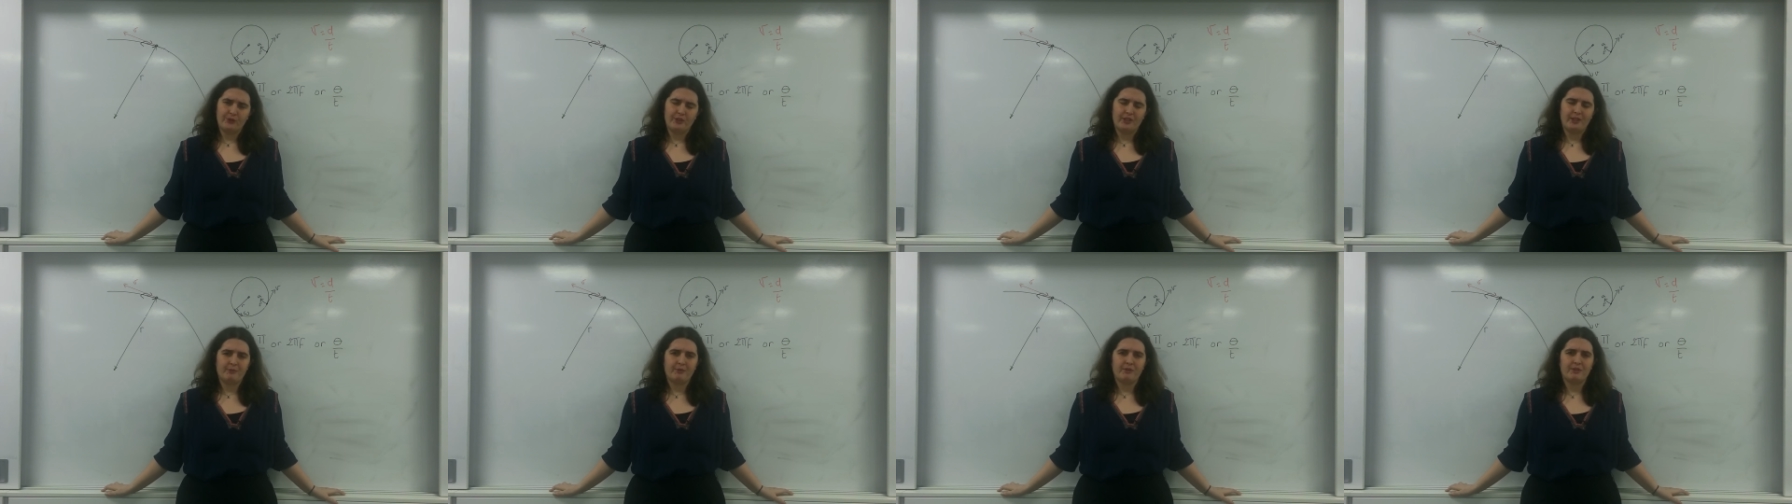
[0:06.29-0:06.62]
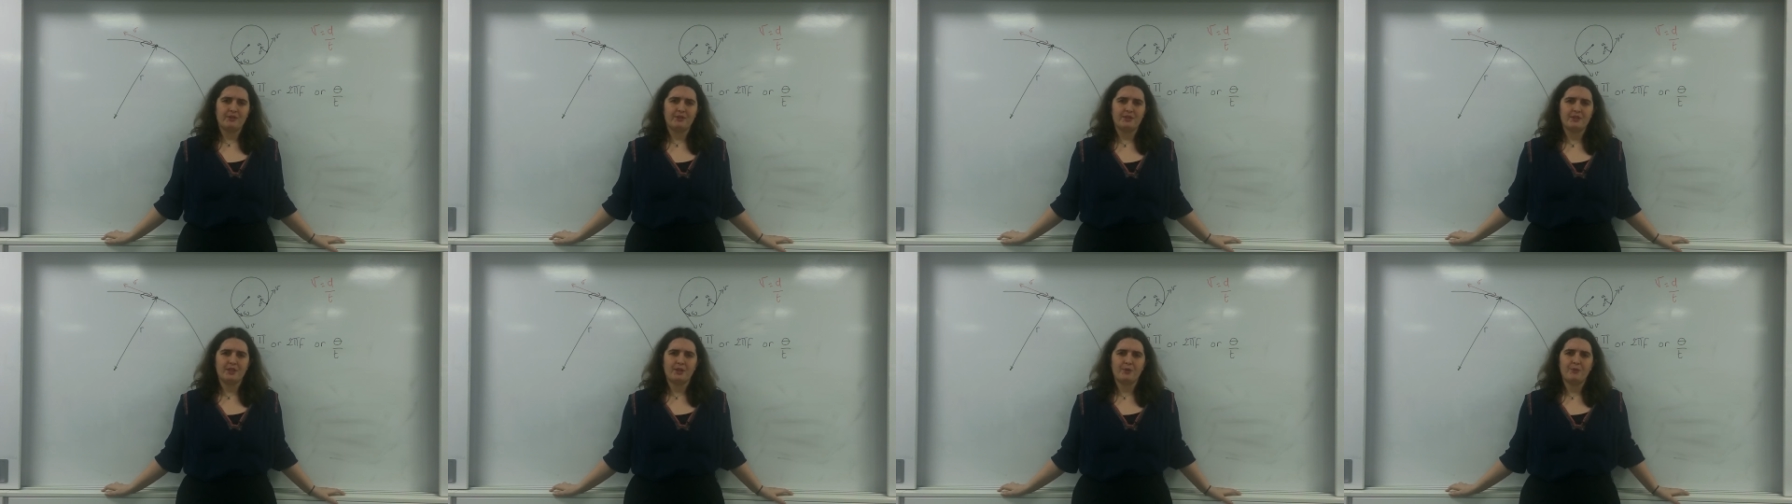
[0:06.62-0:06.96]
and I'm going to
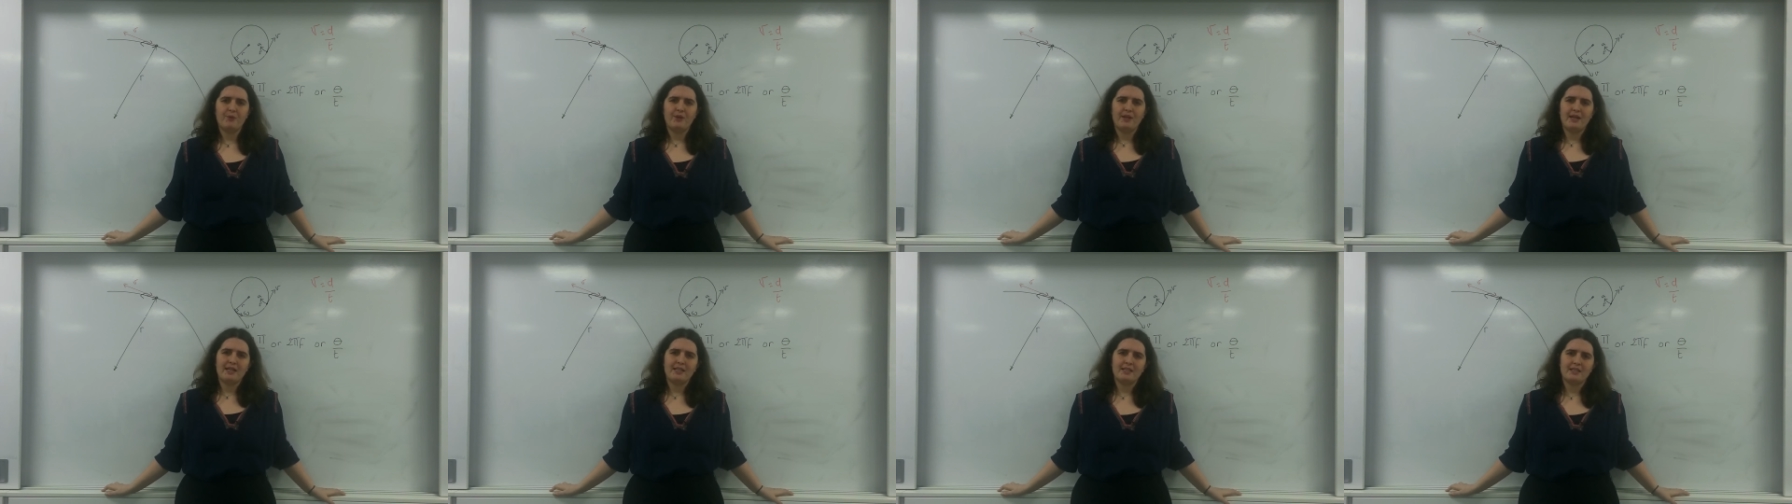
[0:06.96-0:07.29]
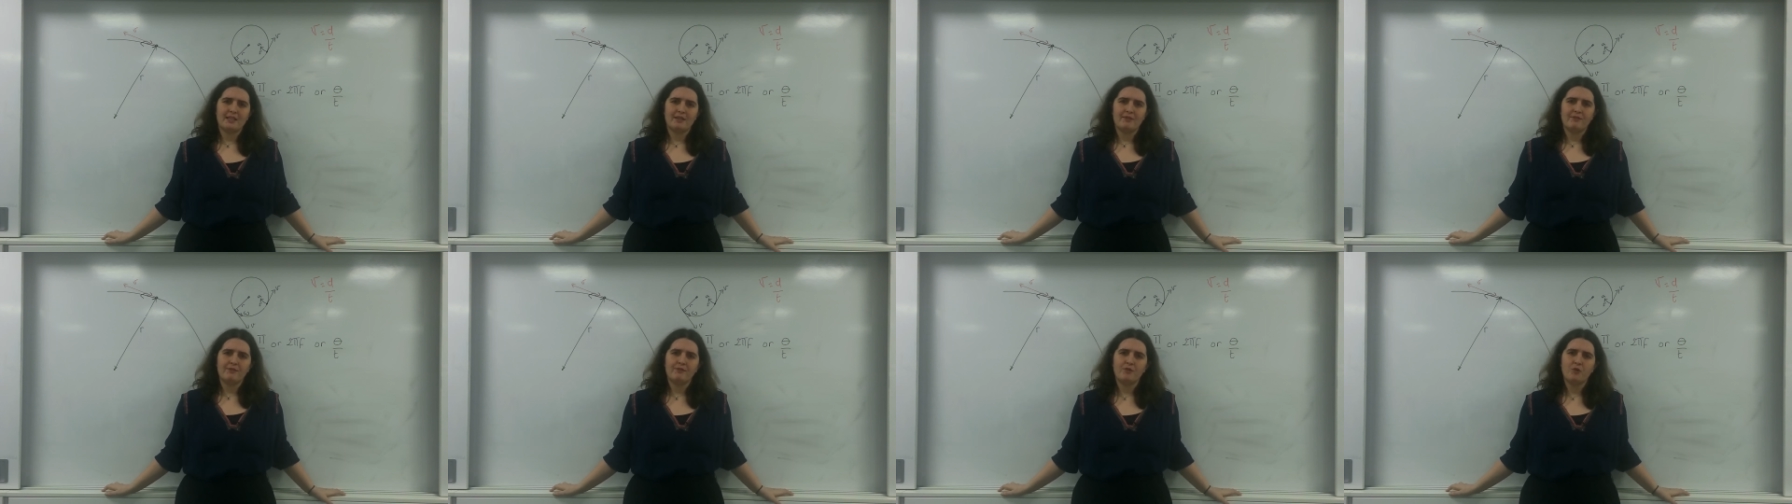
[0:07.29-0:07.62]
start
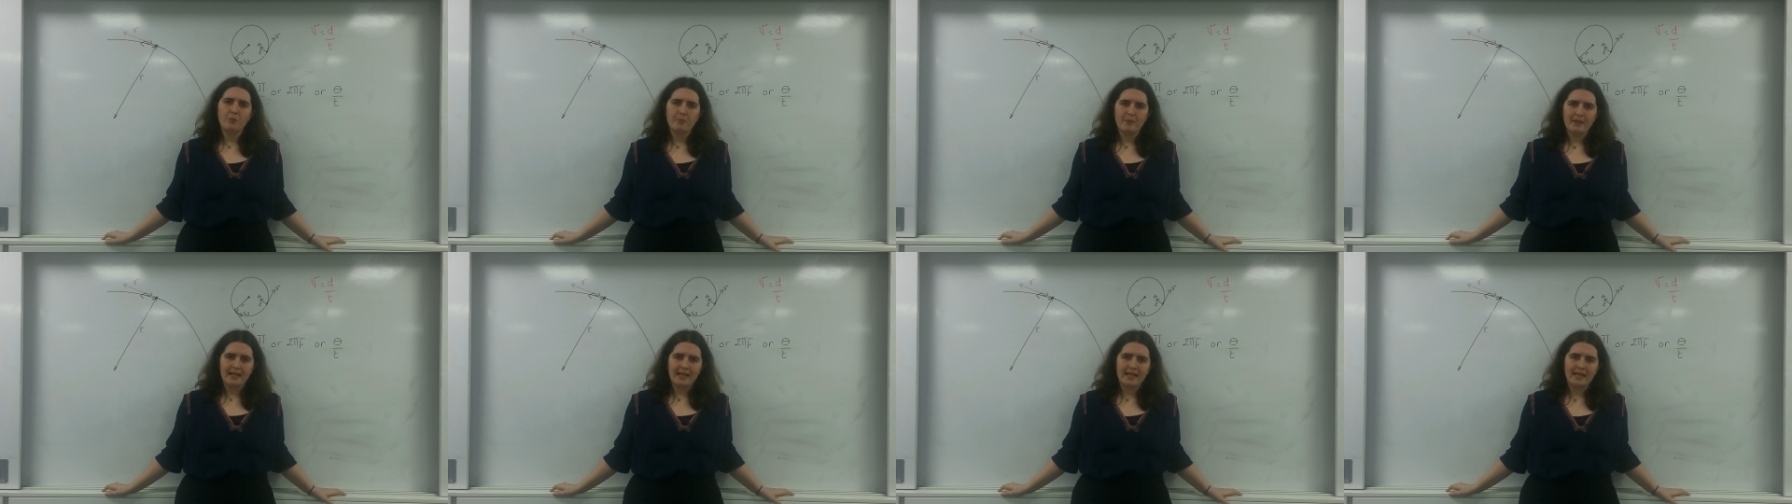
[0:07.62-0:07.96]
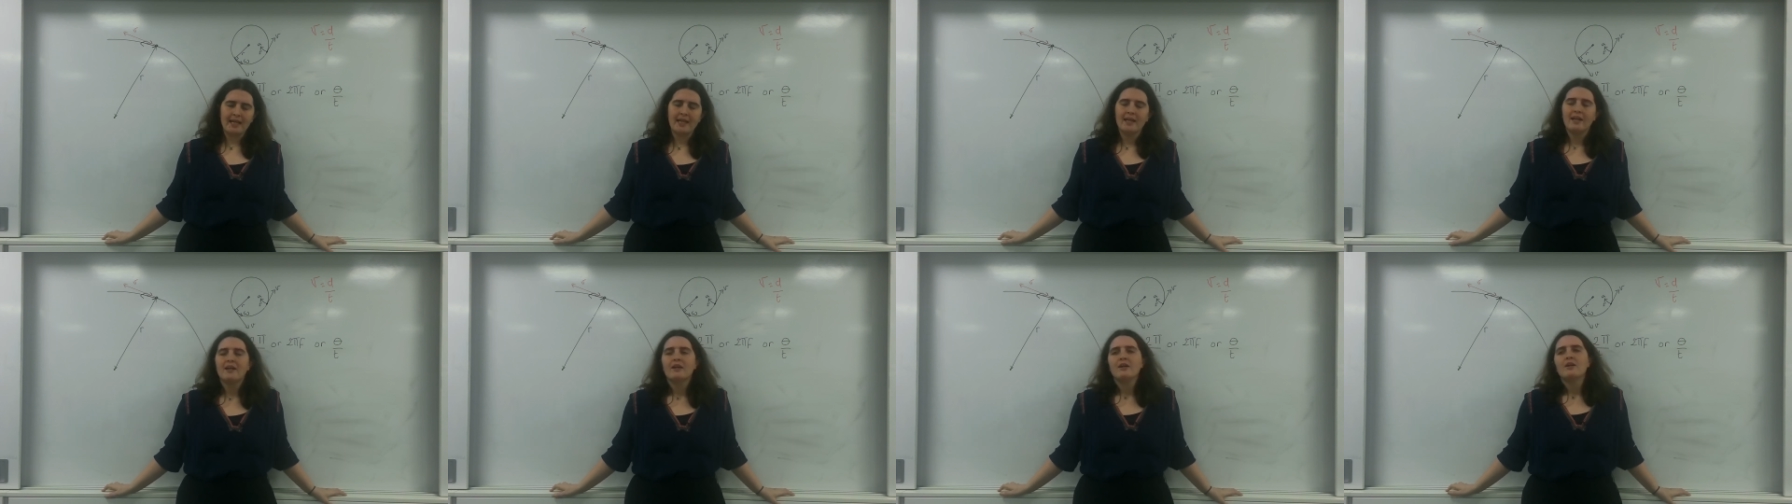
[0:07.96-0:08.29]
relating
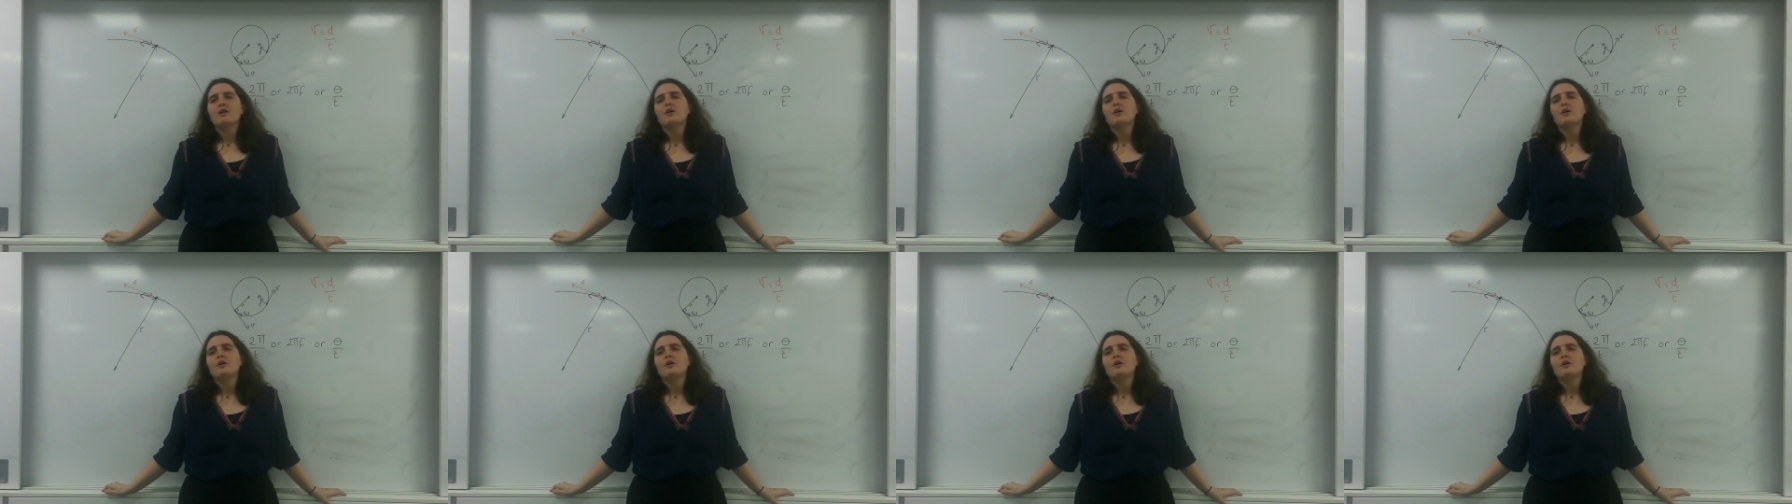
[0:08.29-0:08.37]
formulae